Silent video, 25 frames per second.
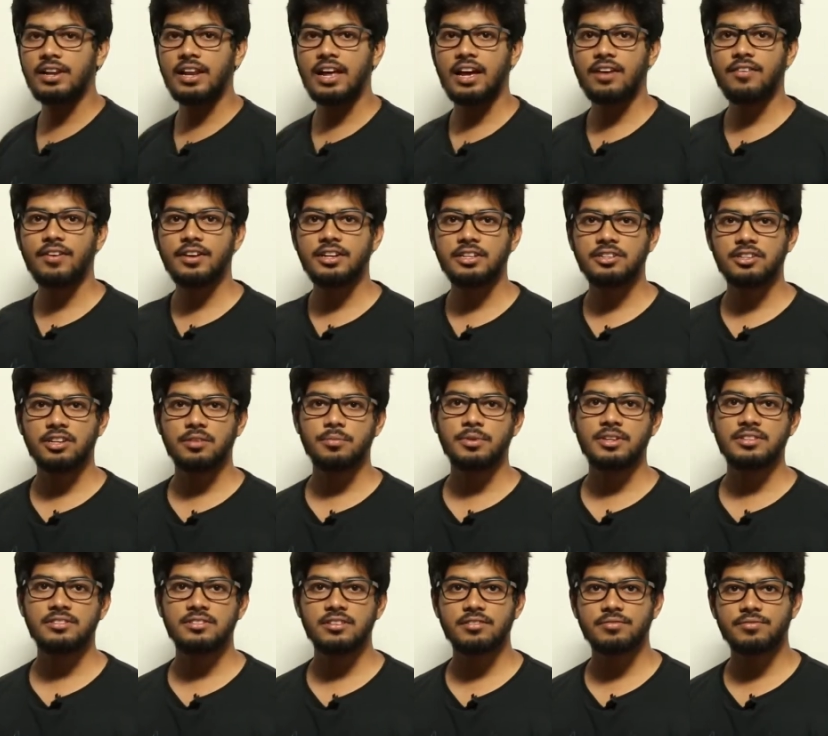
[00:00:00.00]
have a
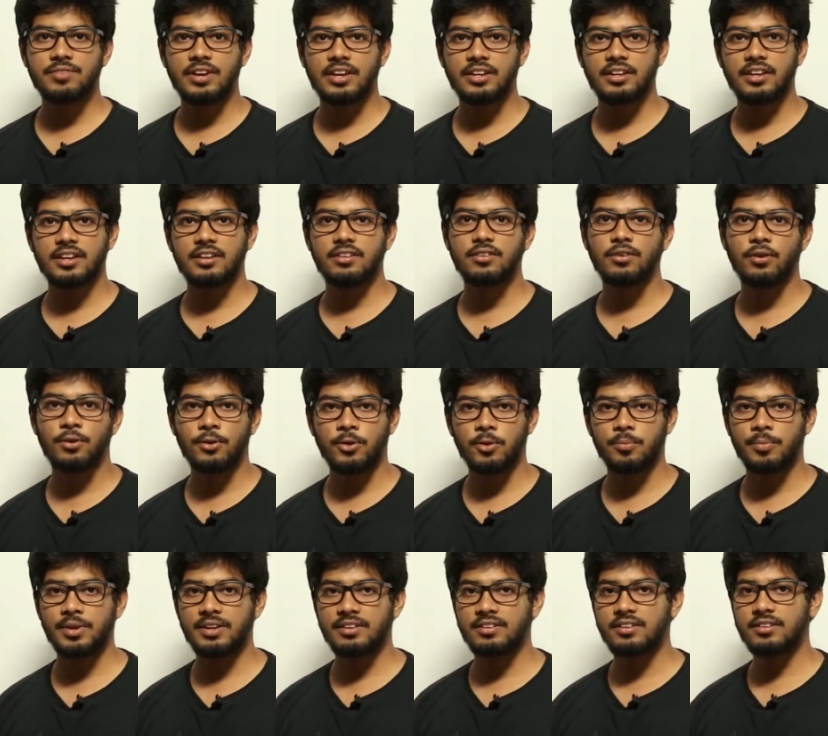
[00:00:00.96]
deterministic finite
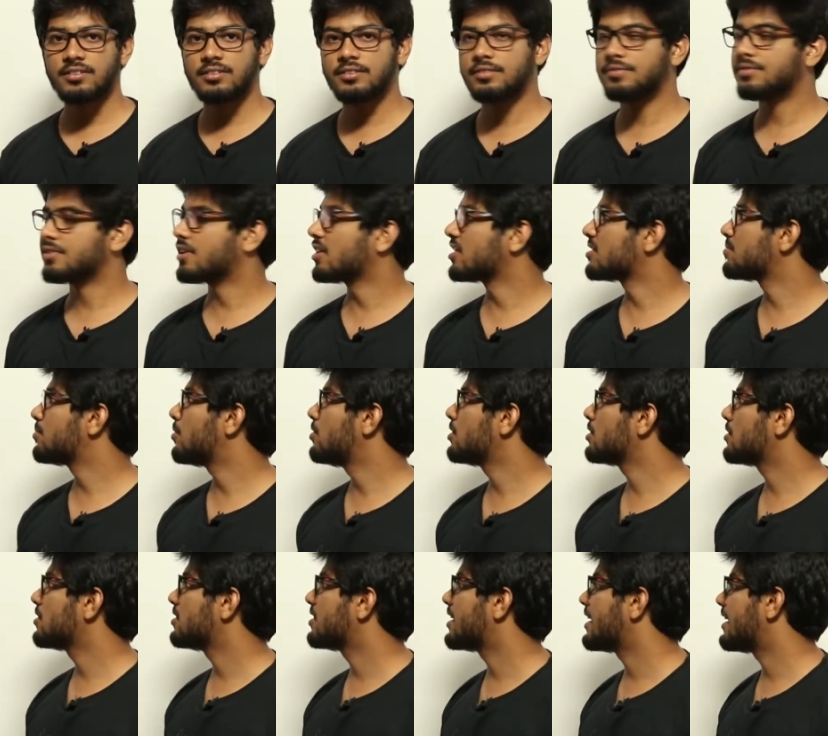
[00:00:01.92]
automata corresponding
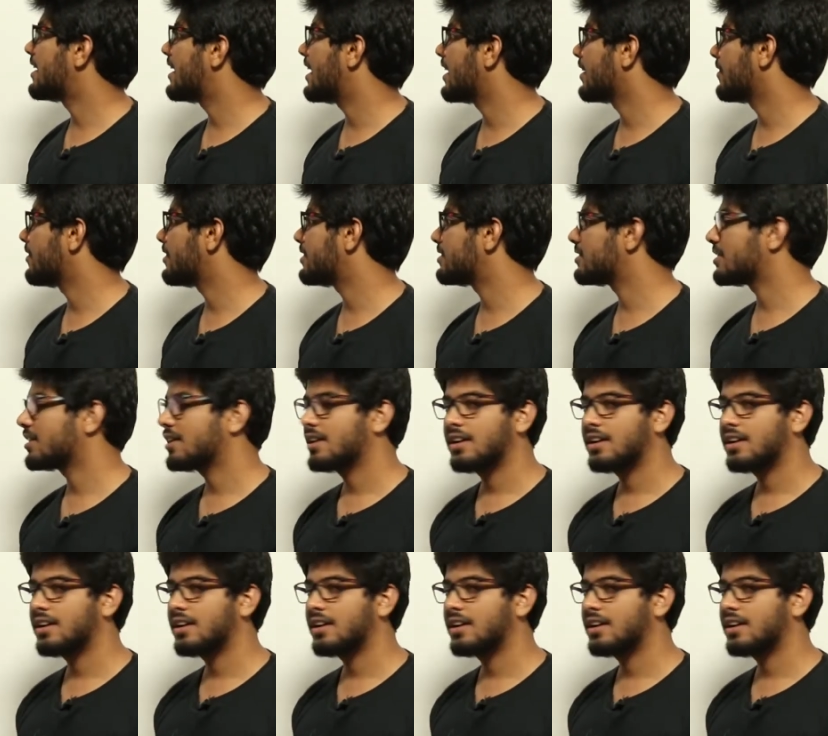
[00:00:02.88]
to that language.